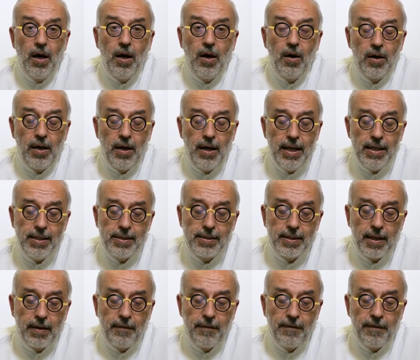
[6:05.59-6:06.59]
And less
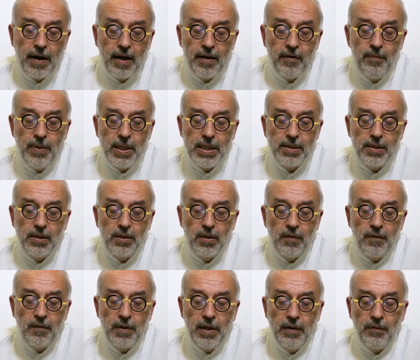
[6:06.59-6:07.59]
than 5%
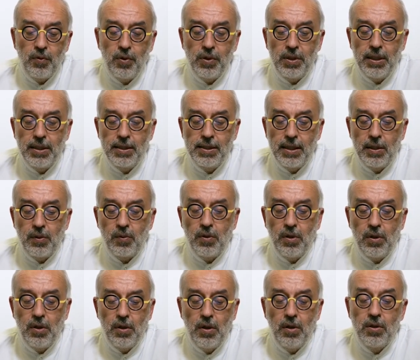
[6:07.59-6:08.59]
of nephrotic
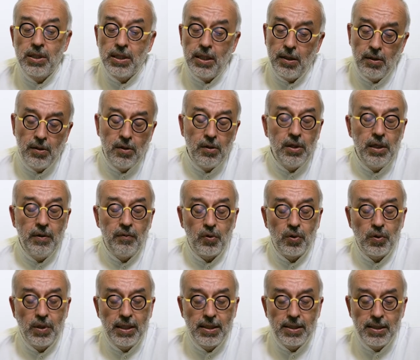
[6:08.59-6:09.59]
syndrome, uh, a
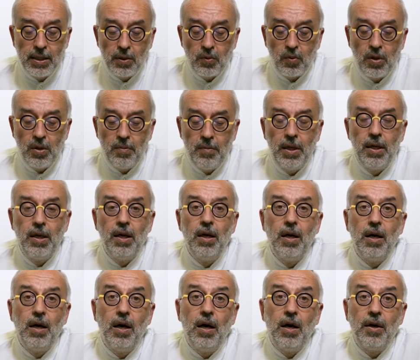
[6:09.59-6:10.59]
nephrotic syndrome
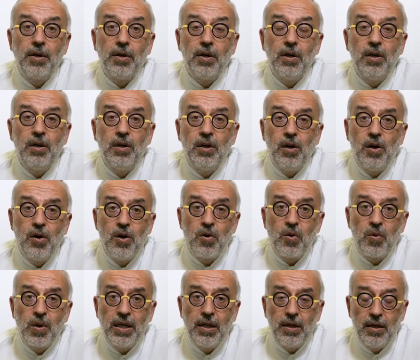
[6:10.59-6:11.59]
and or a
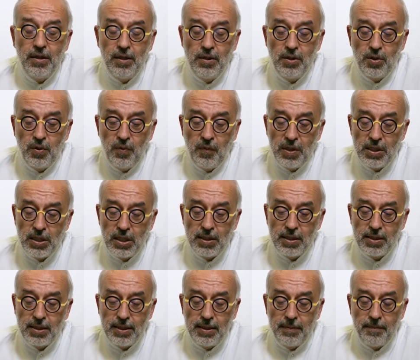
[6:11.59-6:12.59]
renal
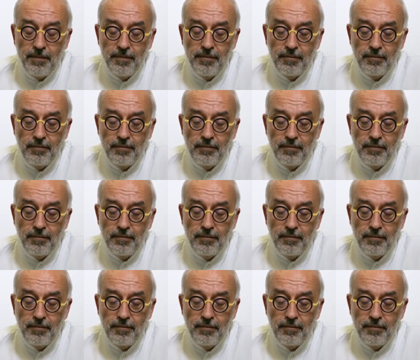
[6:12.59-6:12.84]
insufficiency.